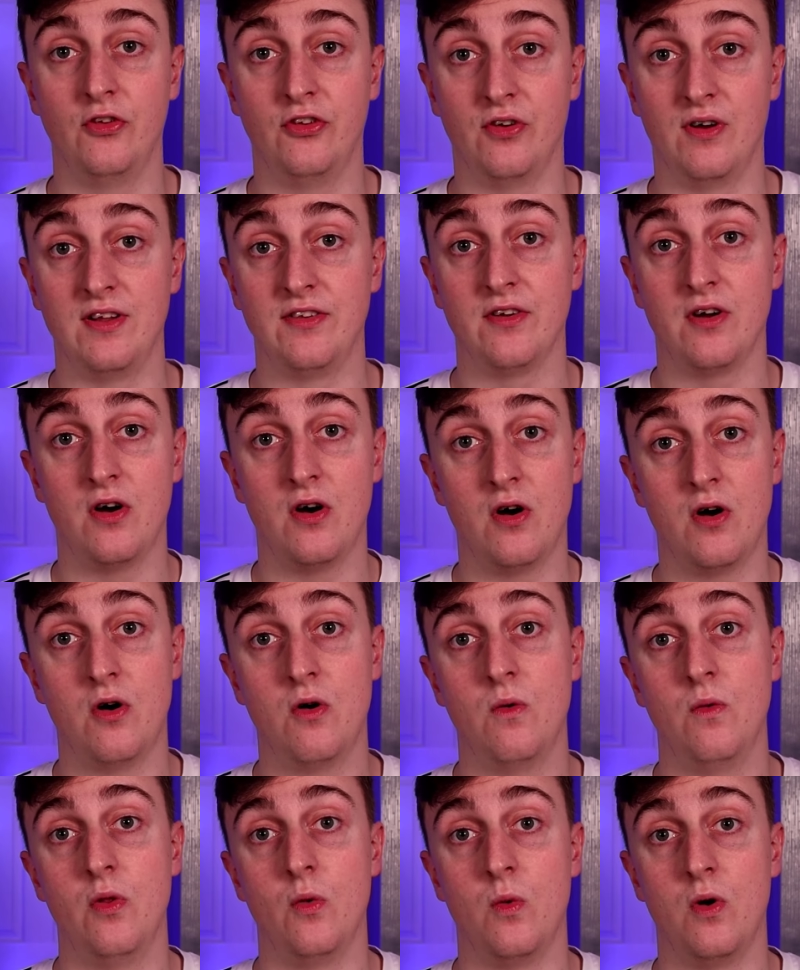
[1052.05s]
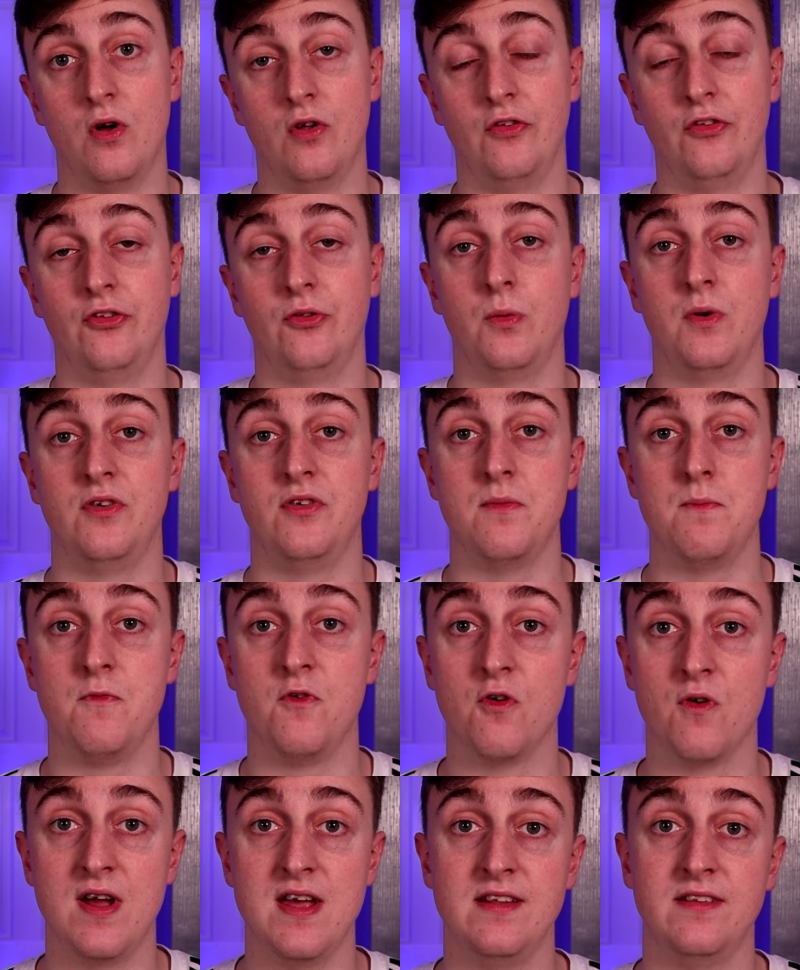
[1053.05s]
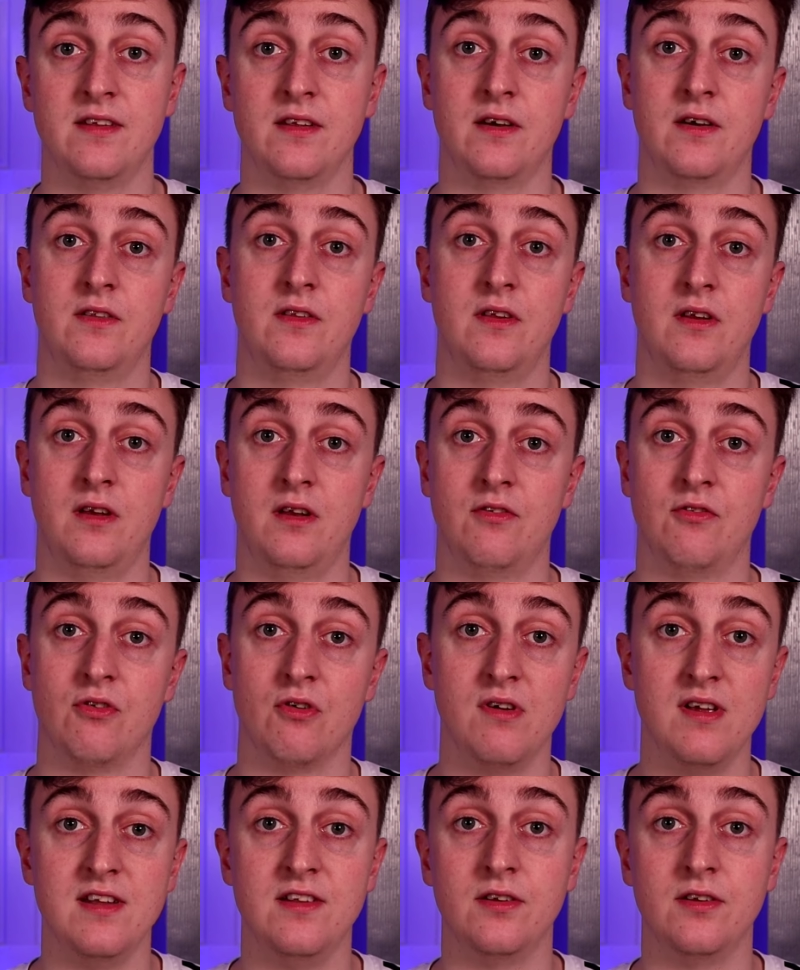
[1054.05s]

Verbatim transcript: Select all the ones which are greater than the 3,